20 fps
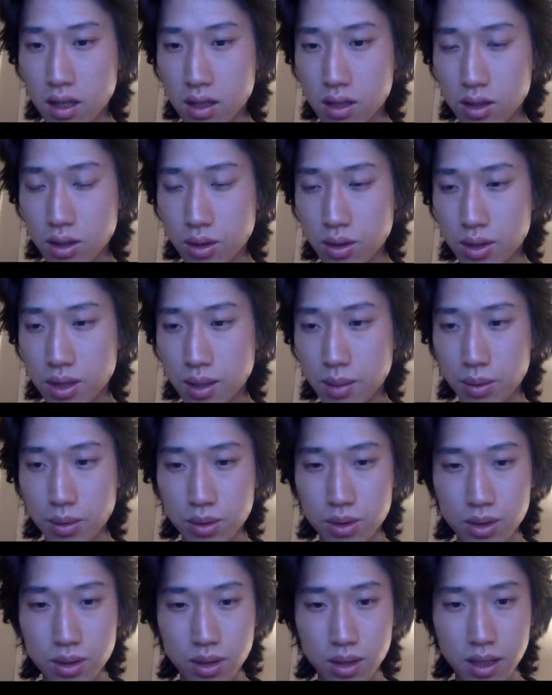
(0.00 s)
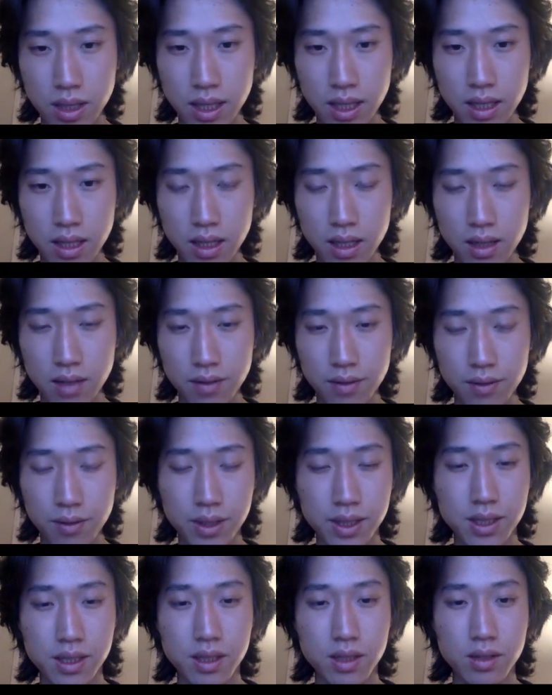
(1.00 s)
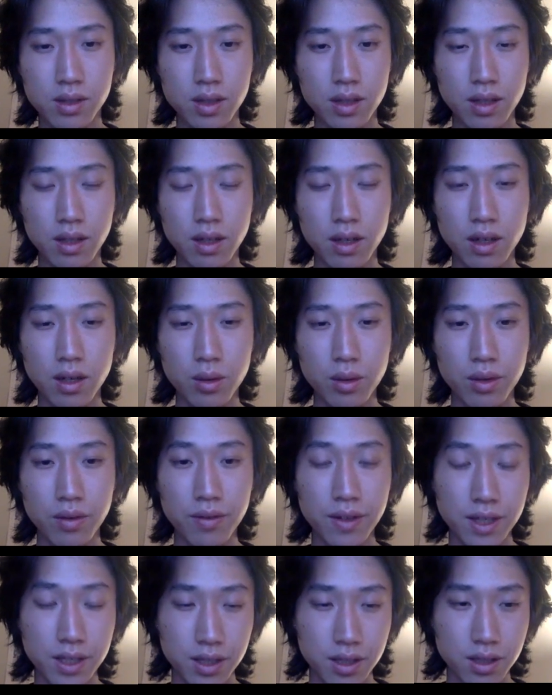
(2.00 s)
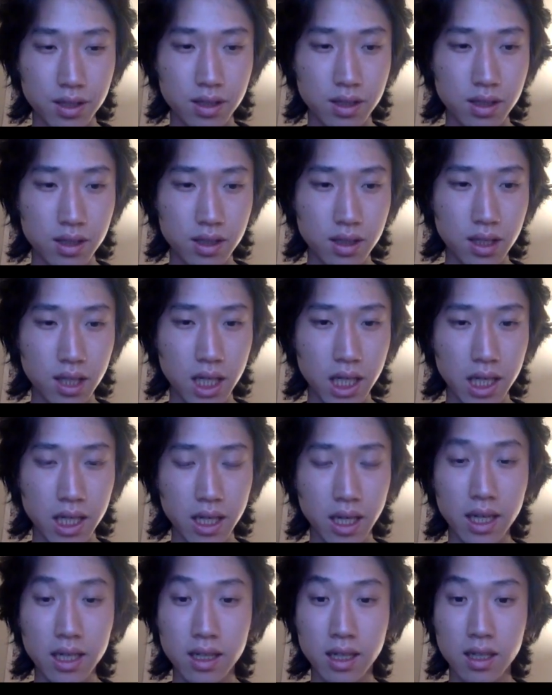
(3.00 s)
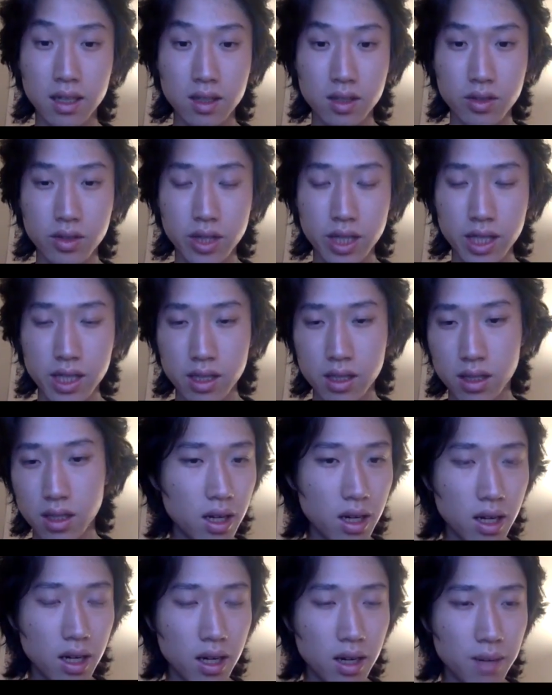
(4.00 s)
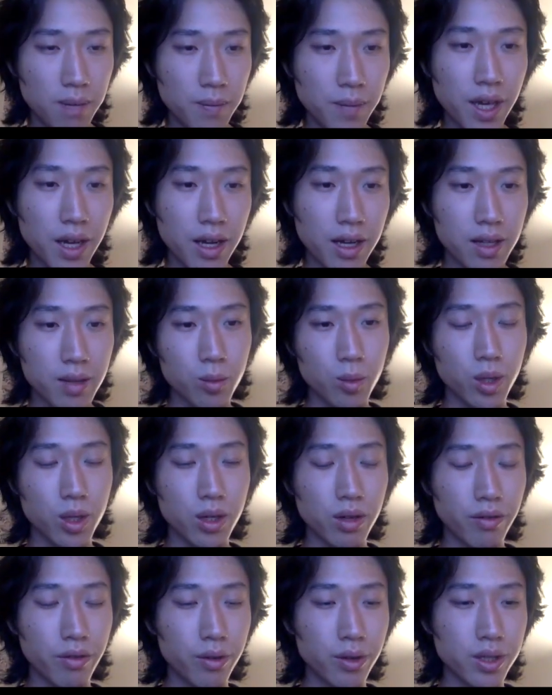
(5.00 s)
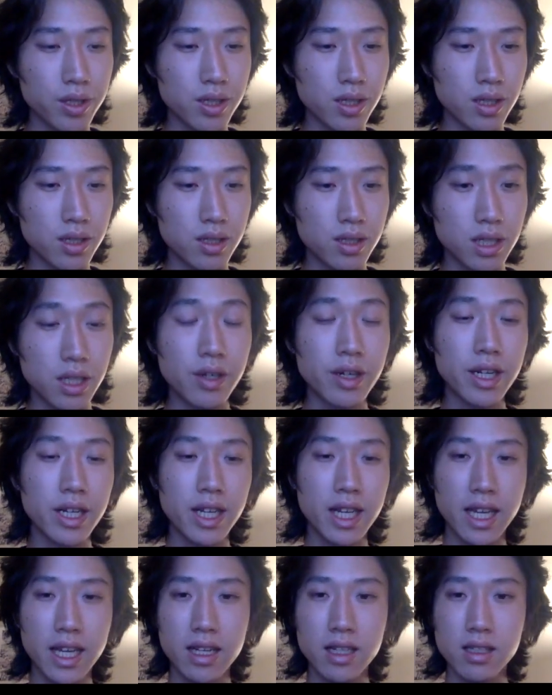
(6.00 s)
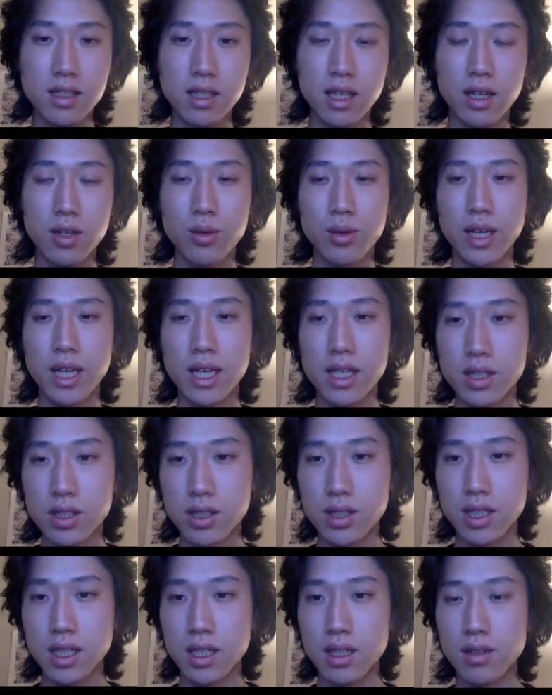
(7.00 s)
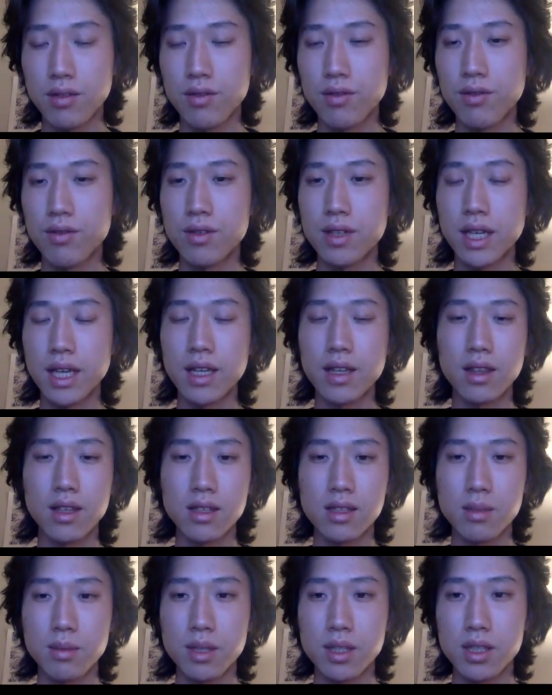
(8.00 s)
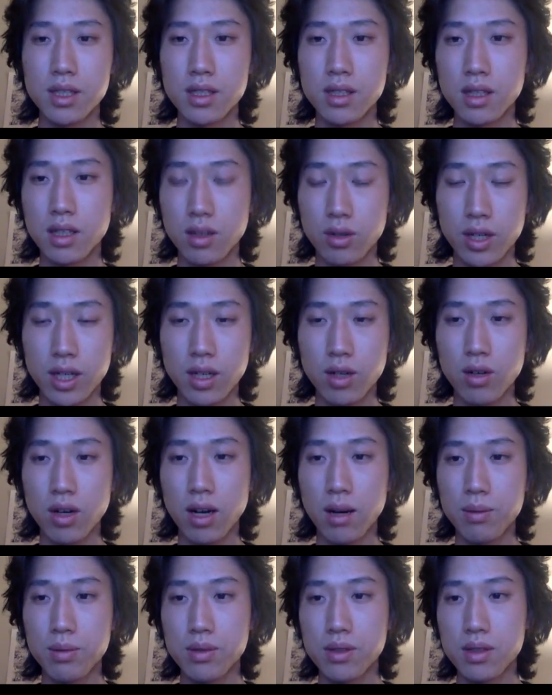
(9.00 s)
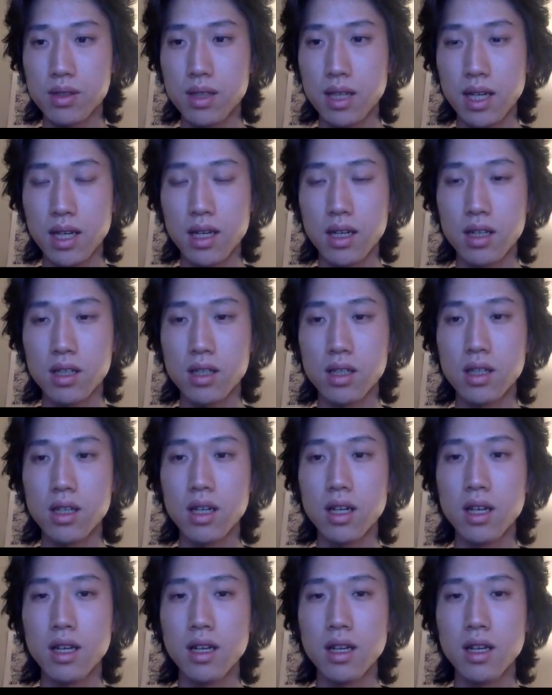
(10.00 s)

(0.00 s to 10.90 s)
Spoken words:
So it's able to look at kind of regions with features in high concentration. And we're going to focus on generating candidates. How do we actually kind of take these images and create crops that are